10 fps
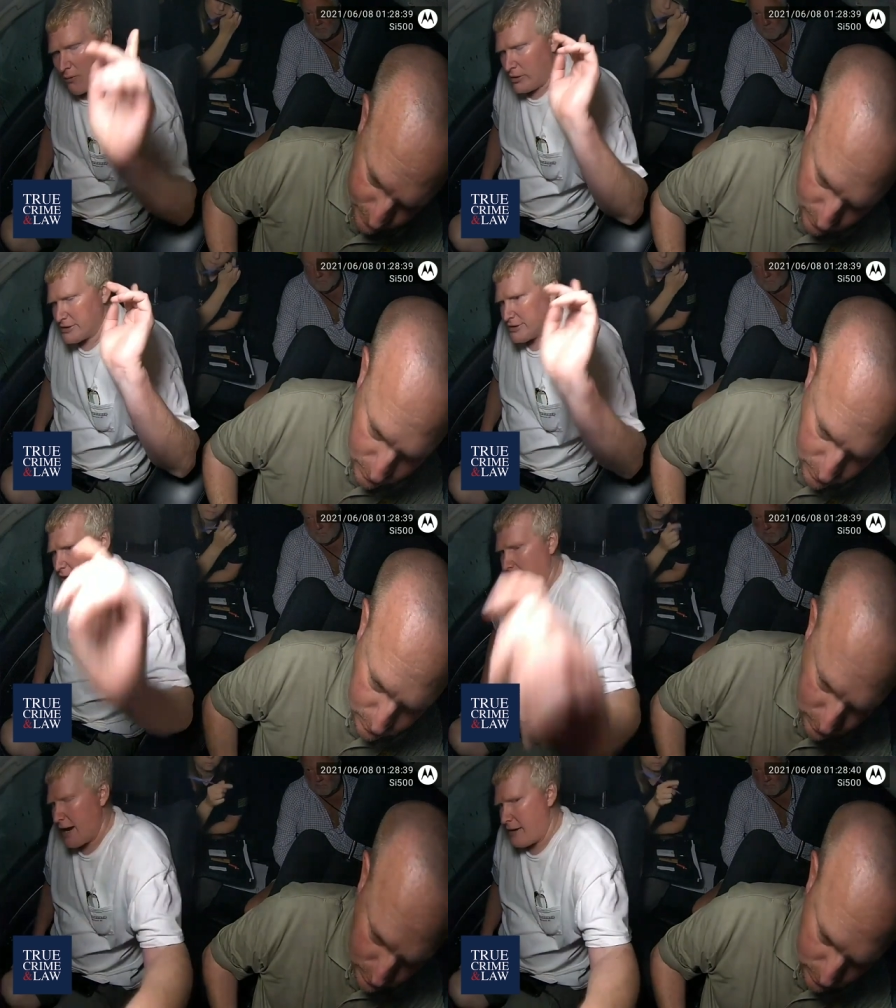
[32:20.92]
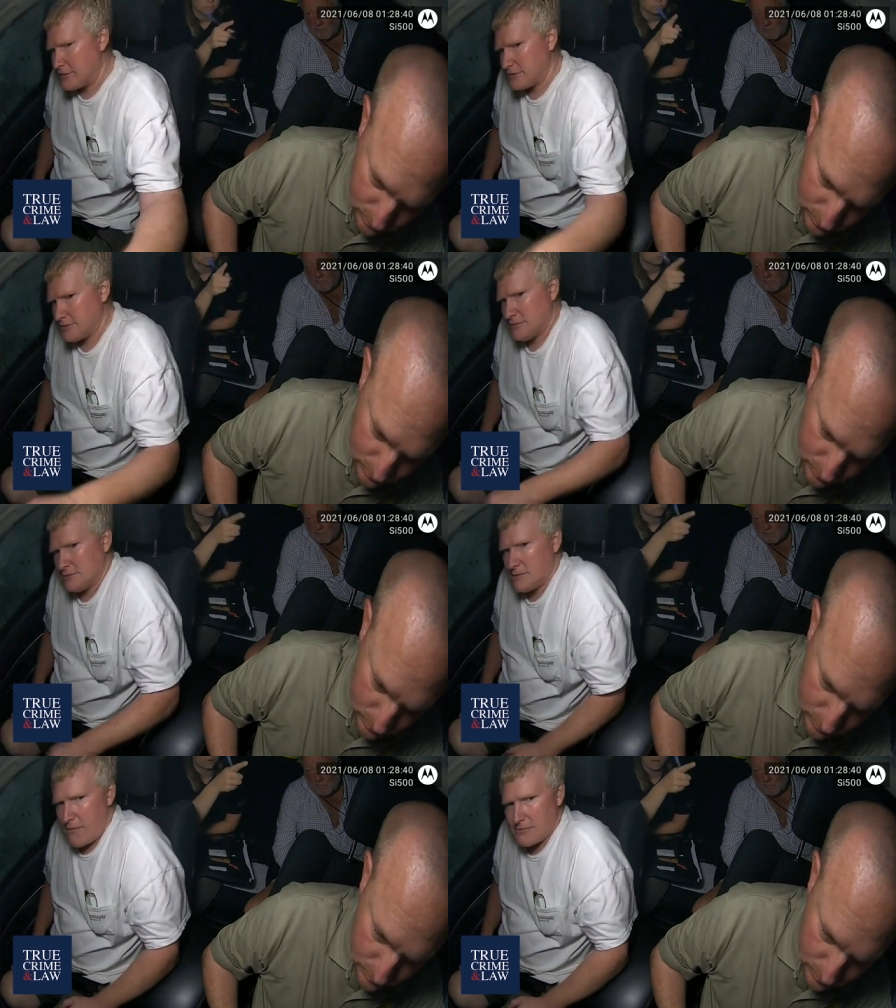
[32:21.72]
went to the house,
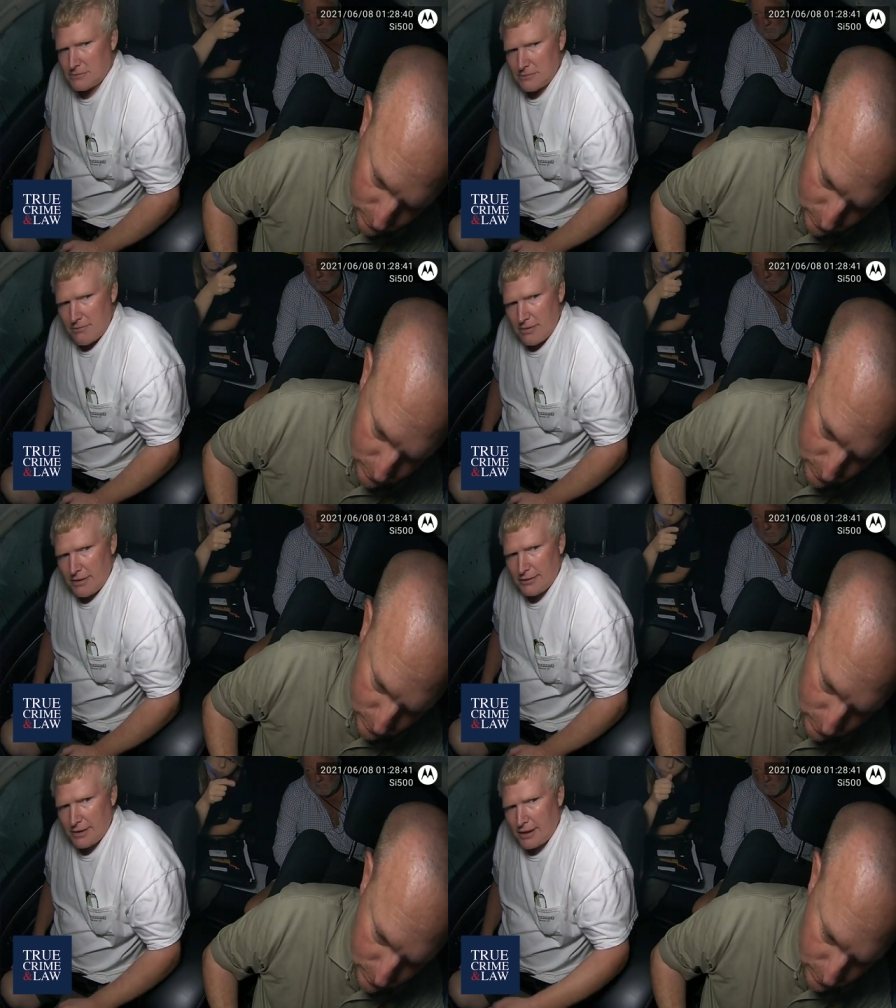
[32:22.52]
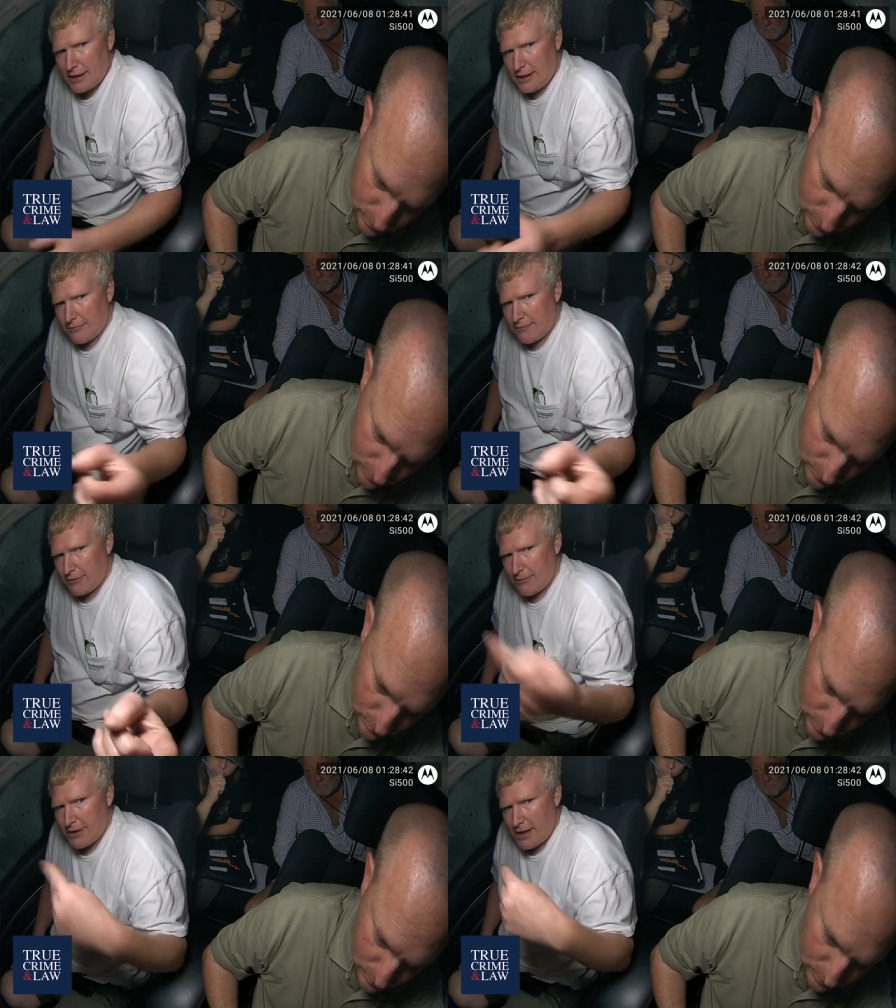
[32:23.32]
Okay, and then I came
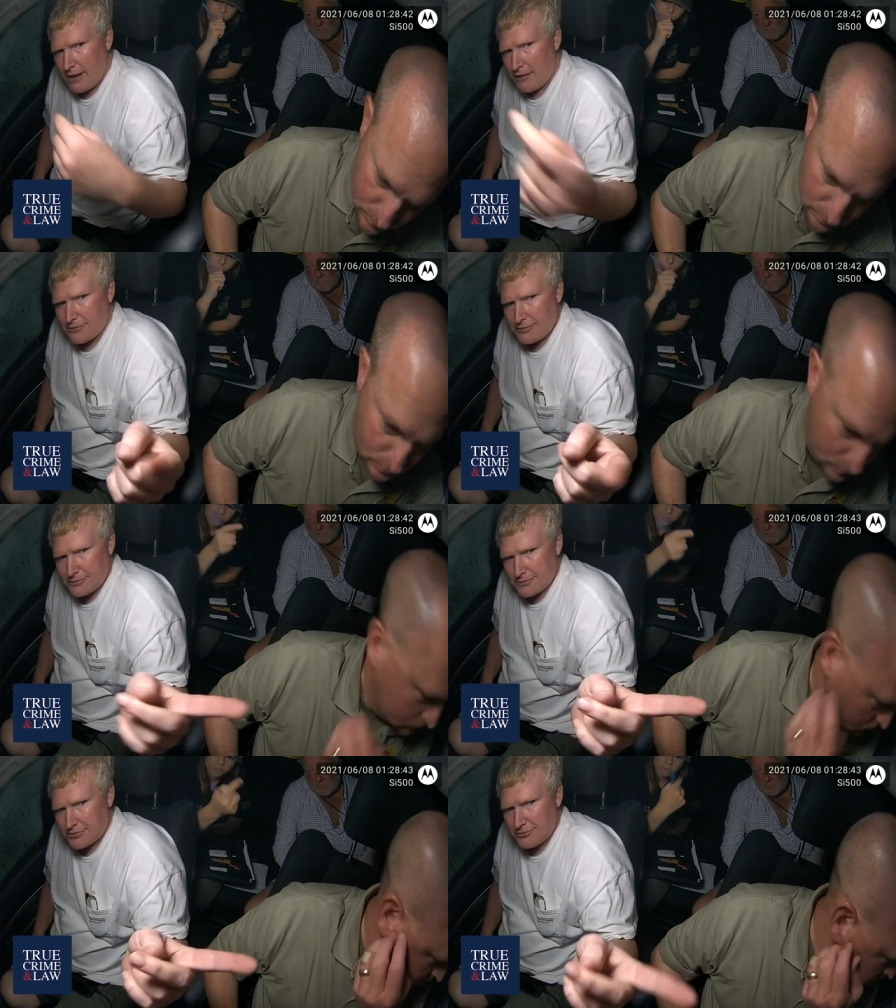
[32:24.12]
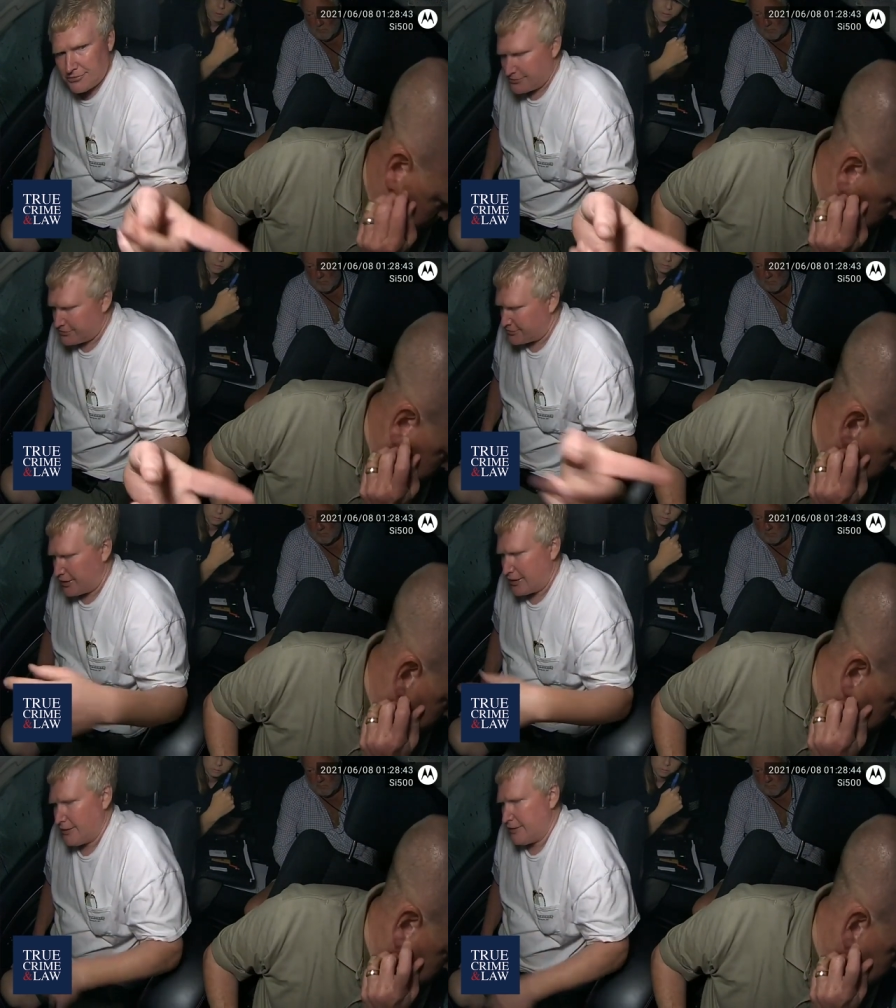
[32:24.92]
from the house This way.
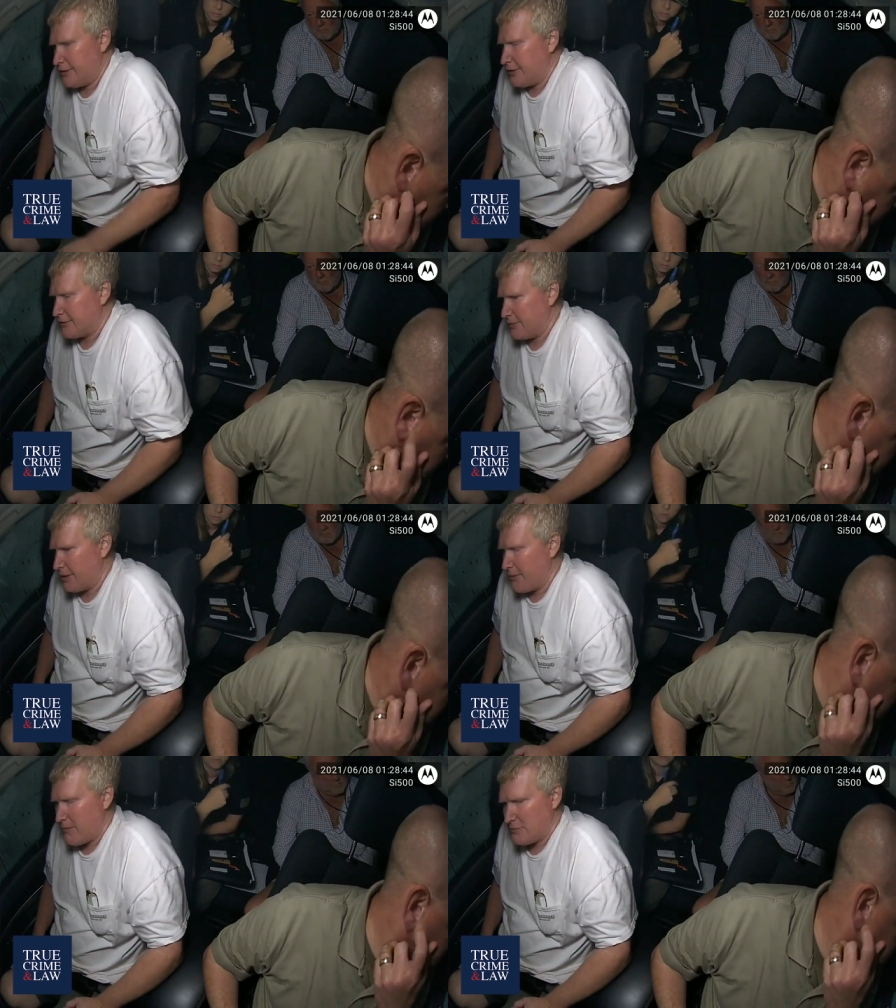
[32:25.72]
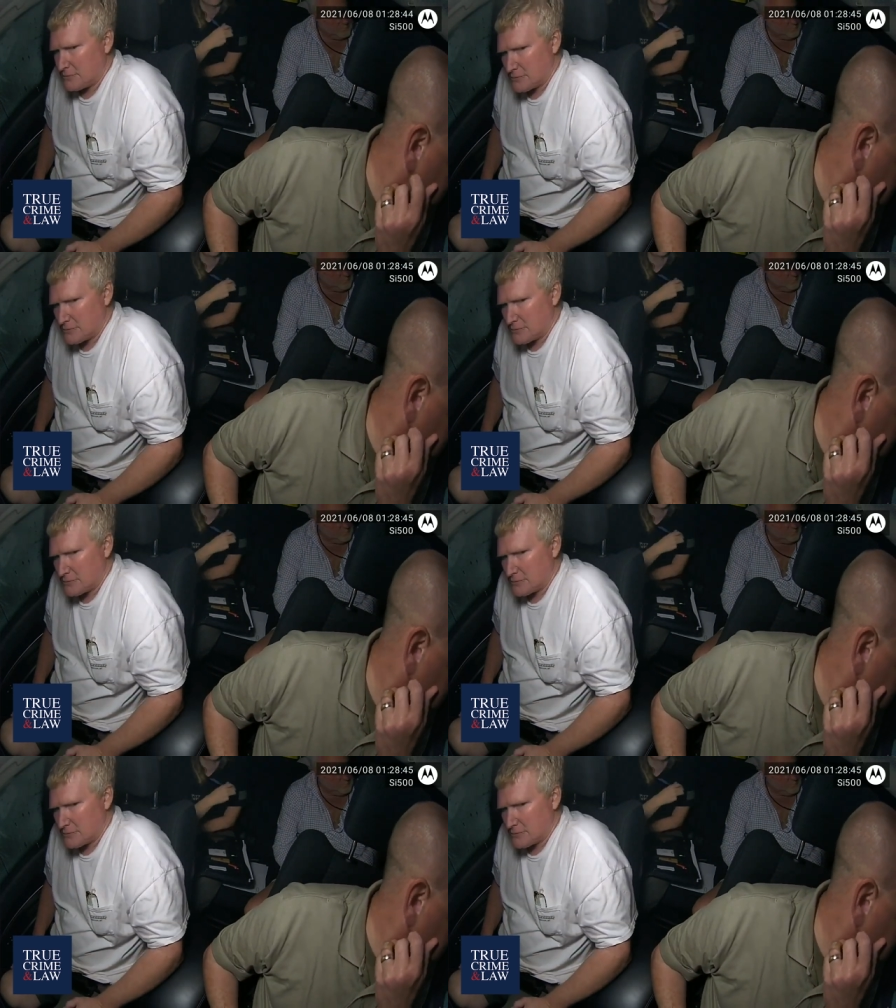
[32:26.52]
straight here. Yes, ma'am. okay,